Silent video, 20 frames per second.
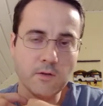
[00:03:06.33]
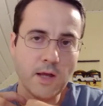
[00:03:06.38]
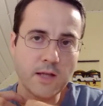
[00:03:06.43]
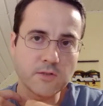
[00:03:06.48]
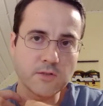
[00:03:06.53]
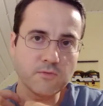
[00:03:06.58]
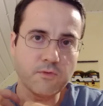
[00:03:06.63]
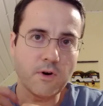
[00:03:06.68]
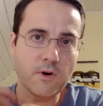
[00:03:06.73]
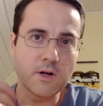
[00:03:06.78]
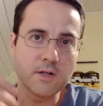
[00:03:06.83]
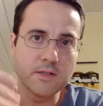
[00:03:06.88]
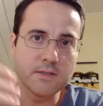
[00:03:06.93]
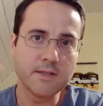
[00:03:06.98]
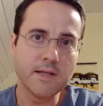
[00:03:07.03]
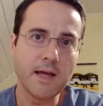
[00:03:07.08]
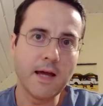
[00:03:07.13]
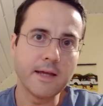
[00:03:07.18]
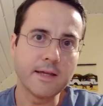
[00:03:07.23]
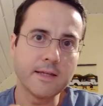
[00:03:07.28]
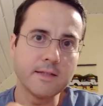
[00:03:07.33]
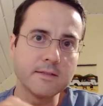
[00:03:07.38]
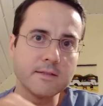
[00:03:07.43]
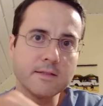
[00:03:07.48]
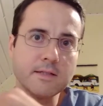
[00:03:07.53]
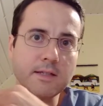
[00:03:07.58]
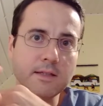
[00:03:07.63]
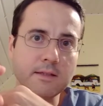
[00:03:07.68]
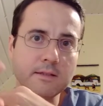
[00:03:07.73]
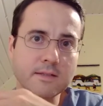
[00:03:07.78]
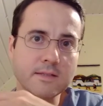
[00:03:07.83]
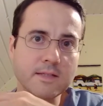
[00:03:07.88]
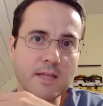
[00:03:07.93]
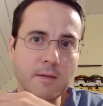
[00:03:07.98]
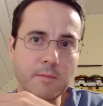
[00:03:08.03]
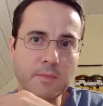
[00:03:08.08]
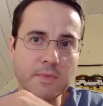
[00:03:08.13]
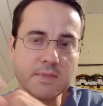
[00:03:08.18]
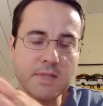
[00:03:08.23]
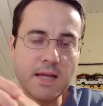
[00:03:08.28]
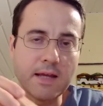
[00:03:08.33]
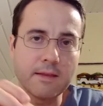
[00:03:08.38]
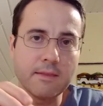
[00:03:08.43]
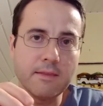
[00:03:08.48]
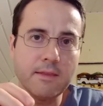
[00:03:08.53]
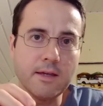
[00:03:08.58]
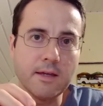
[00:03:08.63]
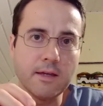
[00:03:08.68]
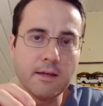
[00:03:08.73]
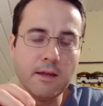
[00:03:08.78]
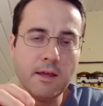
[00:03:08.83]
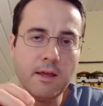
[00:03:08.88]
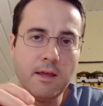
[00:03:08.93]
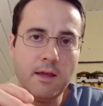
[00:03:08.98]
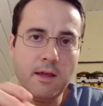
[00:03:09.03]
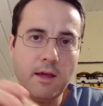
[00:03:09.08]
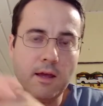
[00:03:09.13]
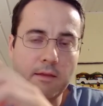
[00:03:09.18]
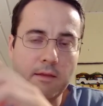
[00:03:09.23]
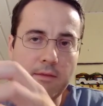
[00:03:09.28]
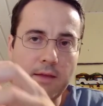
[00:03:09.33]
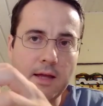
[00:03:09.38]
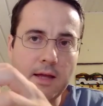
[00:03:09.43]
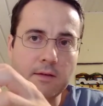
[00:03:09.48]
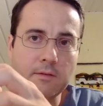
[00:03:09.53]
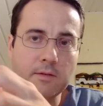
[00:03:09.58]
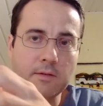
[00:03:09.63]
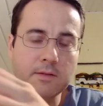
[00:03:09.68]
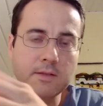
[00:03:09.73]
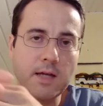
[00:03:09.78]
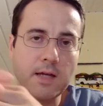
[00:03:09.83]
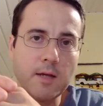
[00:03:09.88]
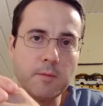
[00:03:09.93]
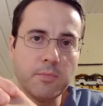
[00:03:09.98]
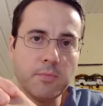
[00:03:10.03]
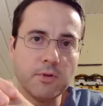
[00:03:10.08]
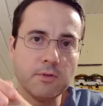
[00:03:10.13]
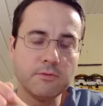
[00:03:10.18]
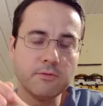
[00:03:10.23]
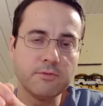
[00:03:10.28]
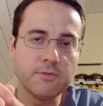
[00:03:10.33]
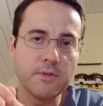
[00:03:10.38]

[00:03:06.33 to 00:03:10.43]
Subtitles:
as far as the eye can see, the same exact thing, that type of